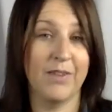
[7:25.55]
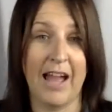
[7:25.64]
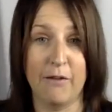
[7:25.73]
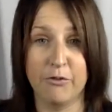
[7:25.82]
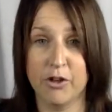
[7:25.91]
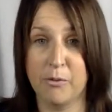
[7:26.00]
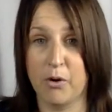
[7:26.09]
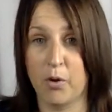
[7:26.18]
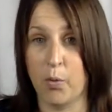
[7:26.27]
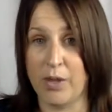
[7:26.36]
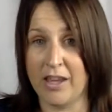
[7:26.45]
After about
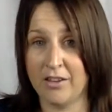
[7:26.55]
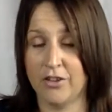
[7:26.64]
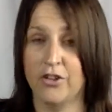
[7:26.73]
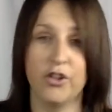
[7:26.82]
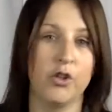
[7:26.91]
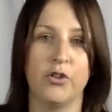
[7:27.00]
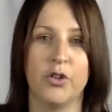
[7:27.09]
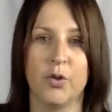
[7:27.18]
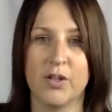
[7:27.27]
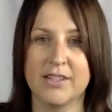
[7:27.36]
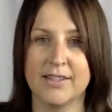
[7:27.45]
a week, you'll
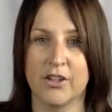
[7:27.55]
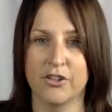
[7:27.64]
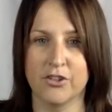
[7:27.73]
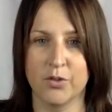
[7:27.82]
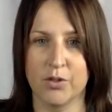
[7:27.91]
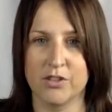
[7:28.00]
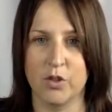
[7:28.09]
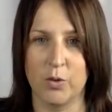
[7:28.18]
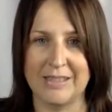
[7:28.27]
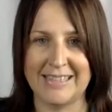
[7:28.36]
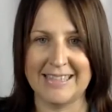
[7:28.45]
notice that your students know
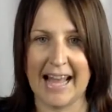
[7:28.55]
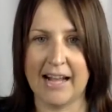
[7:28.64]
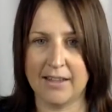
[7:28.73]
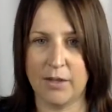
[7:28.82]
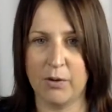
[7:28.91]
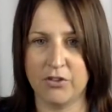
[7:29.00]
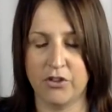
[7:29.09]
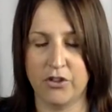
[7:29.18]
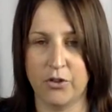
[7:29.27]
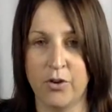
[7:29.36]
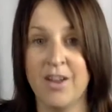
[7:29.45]
exactly what to
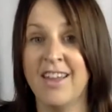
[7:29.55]
do,